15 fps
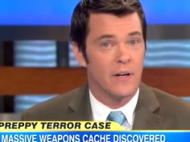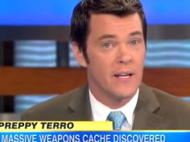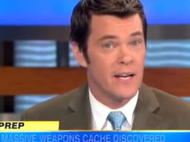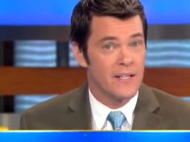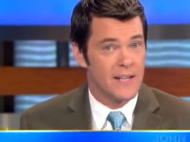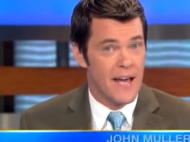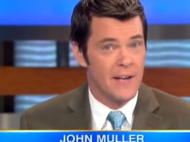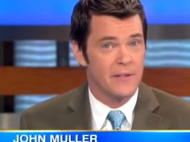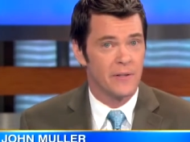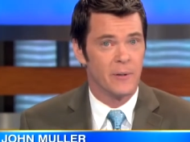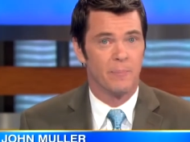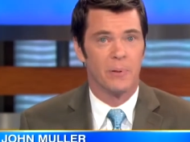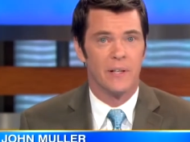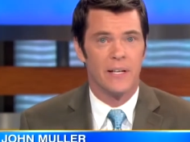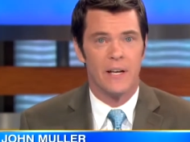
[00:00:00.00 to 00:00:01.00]
He has entered a
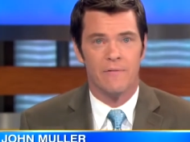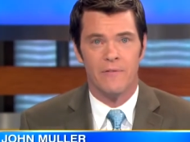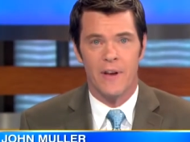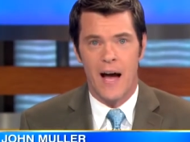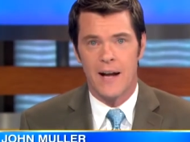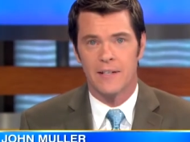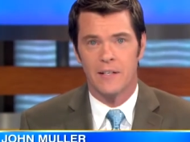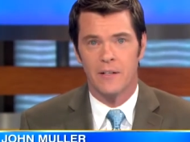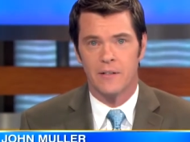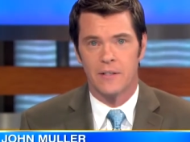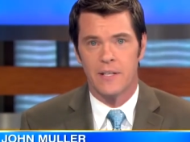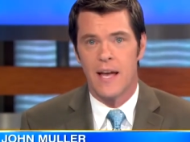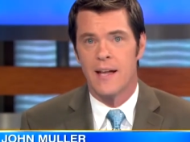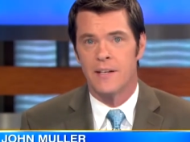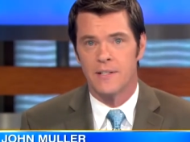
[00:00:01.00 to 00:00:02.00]
plea of not
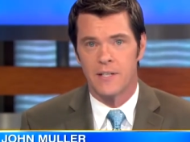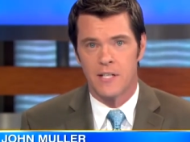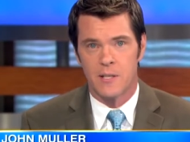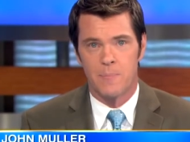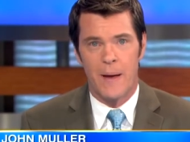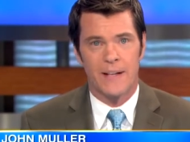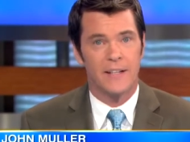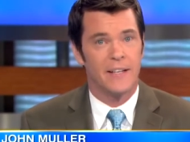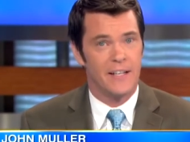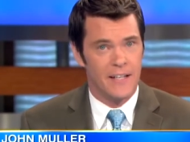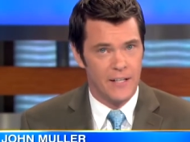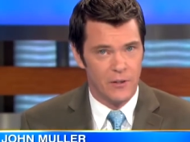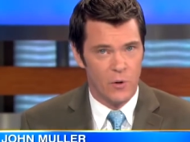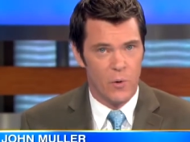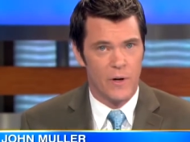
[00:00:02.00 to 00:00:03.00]
guilty and is expected
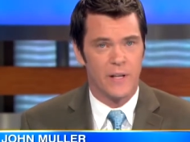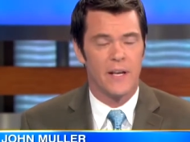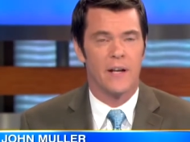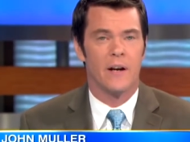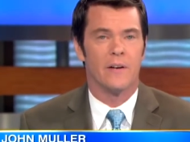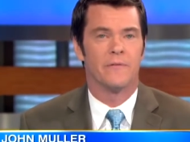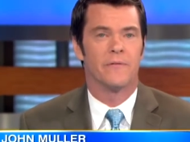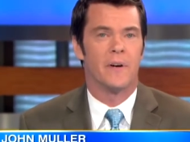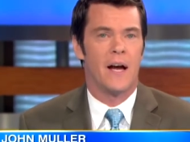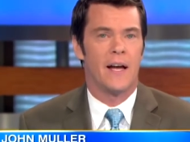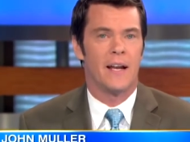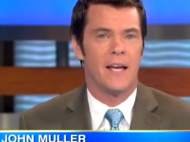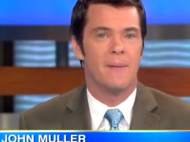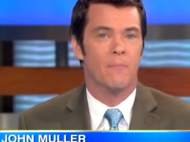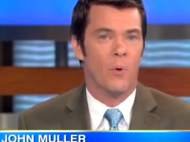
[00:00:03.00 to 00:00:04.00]
in court again on
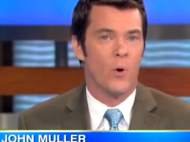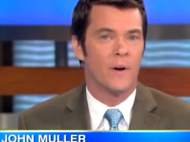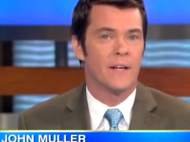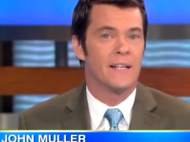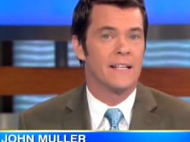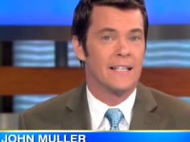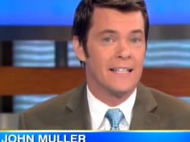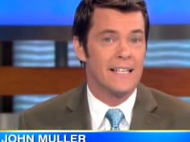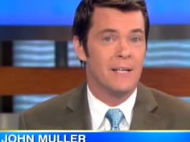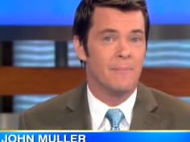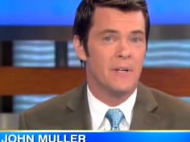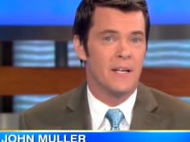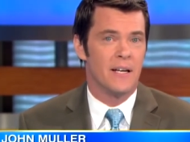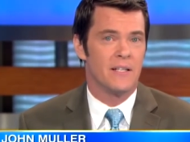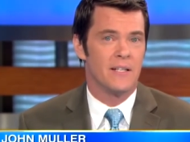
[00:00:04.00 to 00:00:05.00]
Friday. Morgan
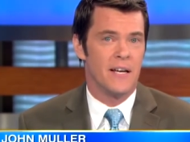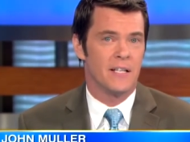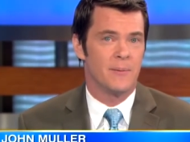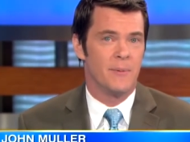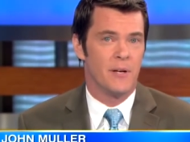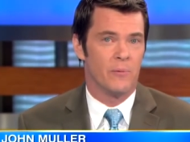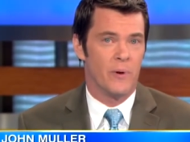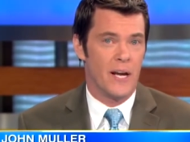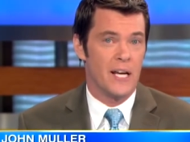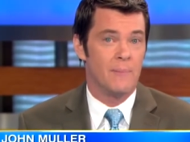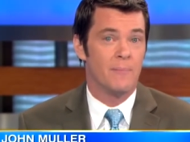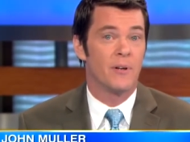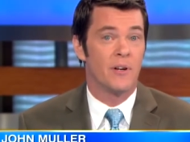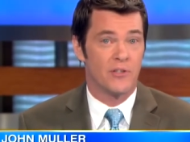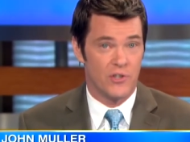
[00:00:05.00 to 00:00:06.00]
Gliedman has yet to be arraigned
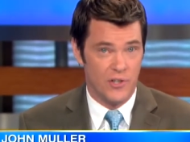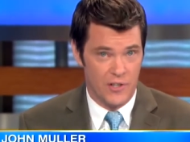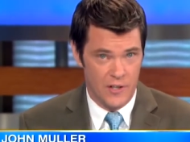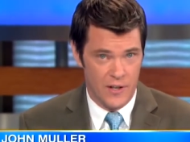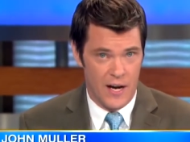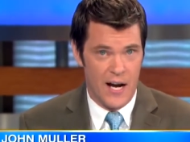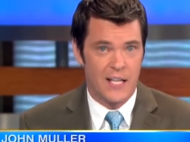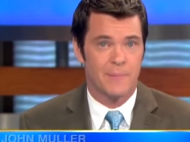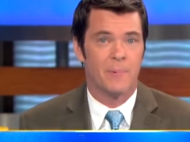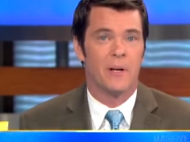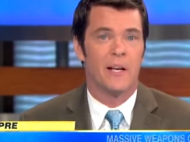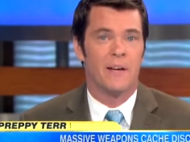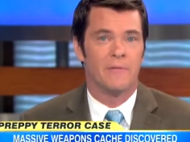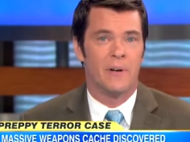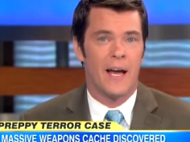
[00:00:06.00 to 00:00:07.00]
because she's in the
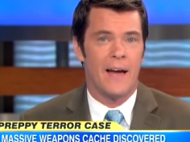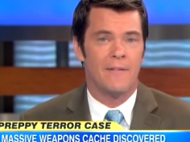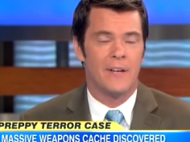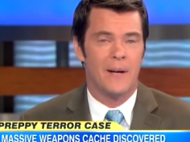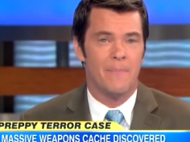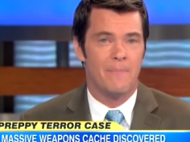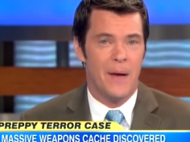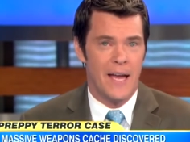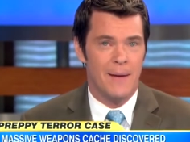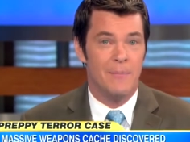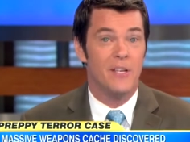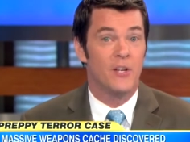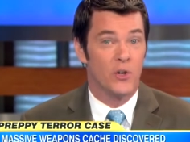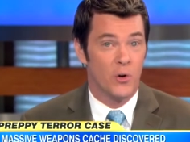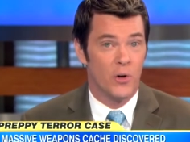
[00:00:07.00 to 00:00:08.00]
hospital after having a
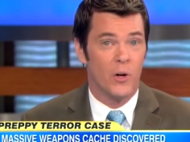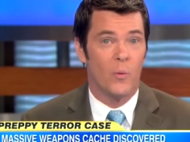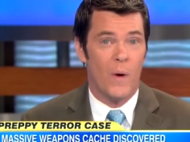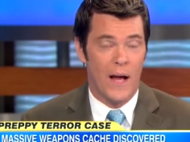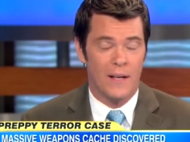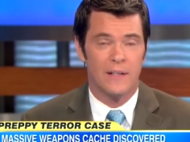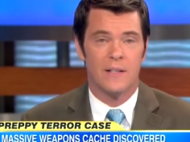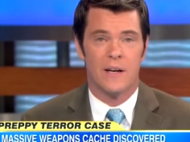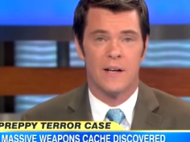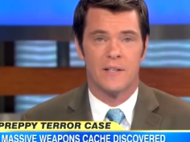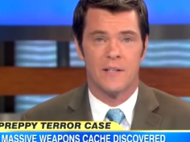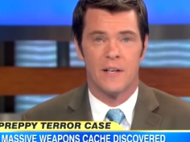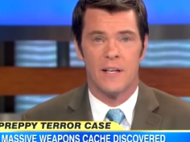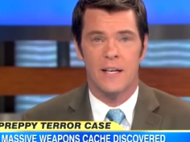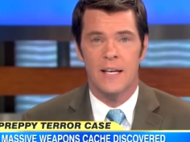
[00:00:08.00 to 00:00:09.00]
baby girl while in
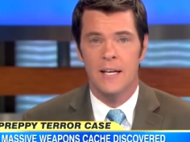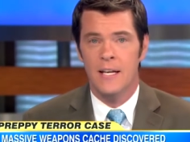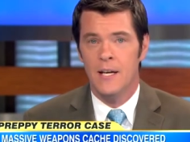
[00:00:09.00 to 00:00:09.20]
custody.